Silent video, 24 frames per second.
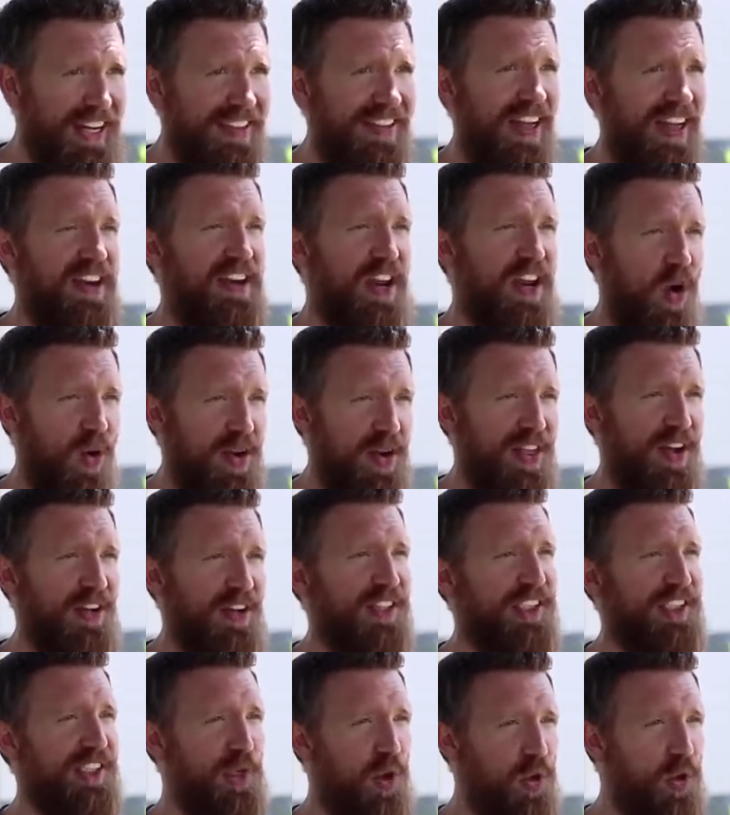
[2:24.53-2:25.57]
than knowing
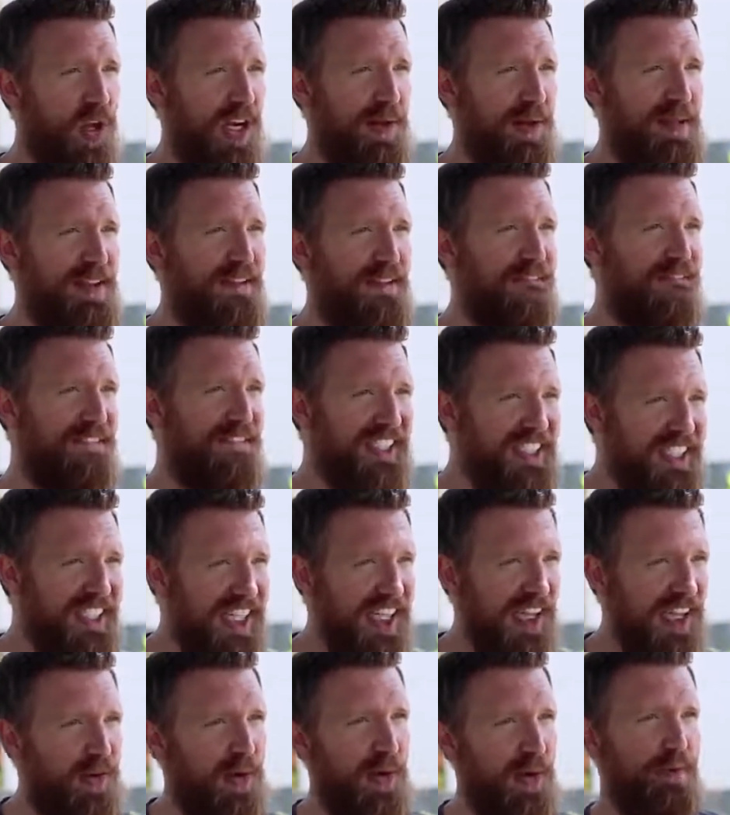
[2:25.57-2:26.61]
they're soon going to be physically